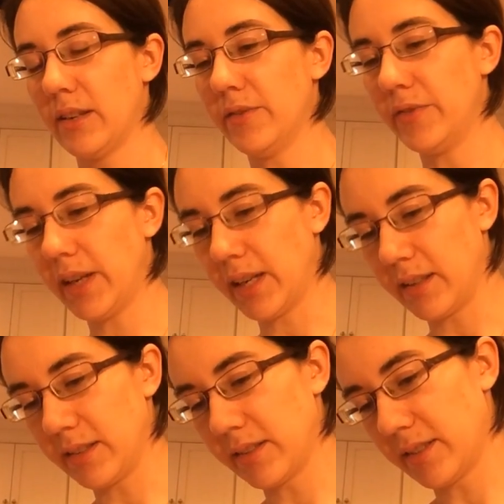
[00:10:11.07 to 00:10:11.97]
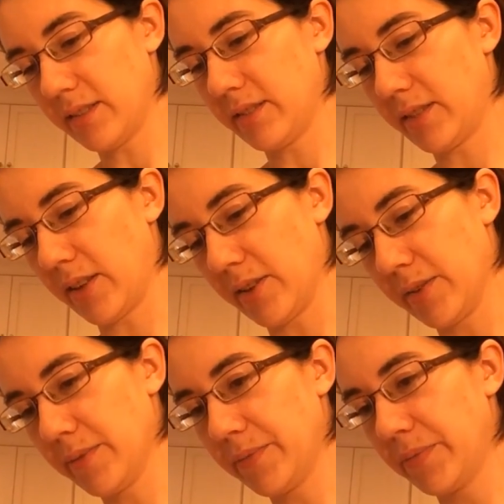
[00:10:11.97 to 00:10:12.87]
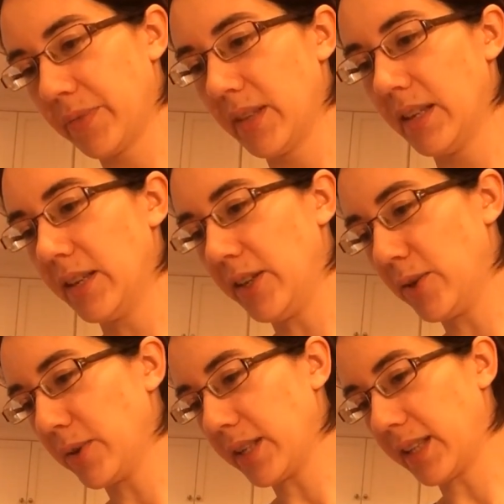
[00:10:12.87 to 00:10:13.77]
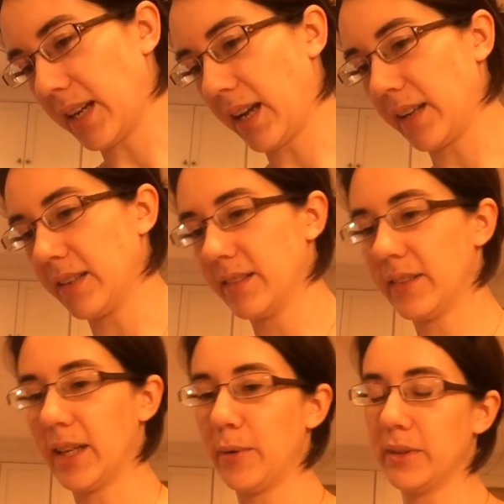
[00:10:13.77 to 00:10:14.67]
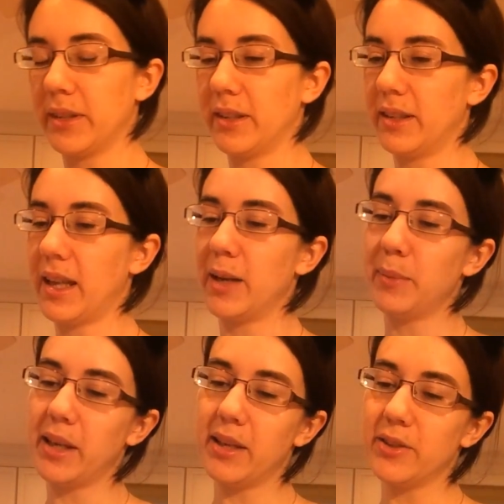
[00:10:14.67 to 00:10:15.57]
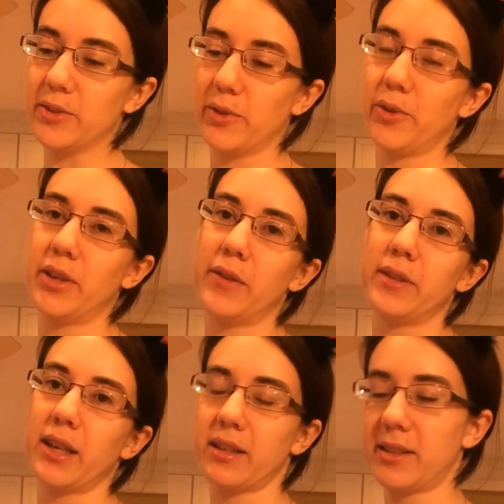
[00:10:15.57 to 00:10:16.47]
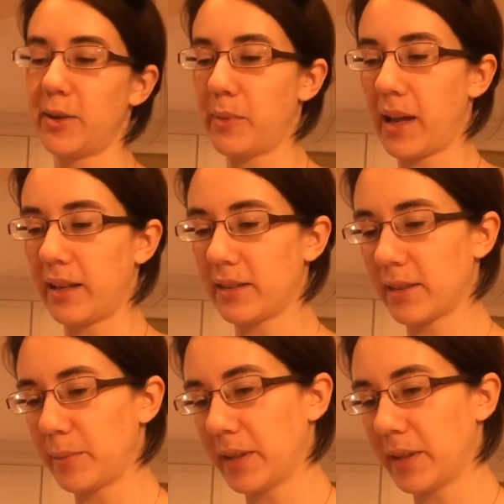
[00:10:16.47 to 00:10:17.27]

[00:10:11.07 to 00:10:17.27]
Venus, so you don't get that kind of thing with the enemies or even Tuxedo Mask,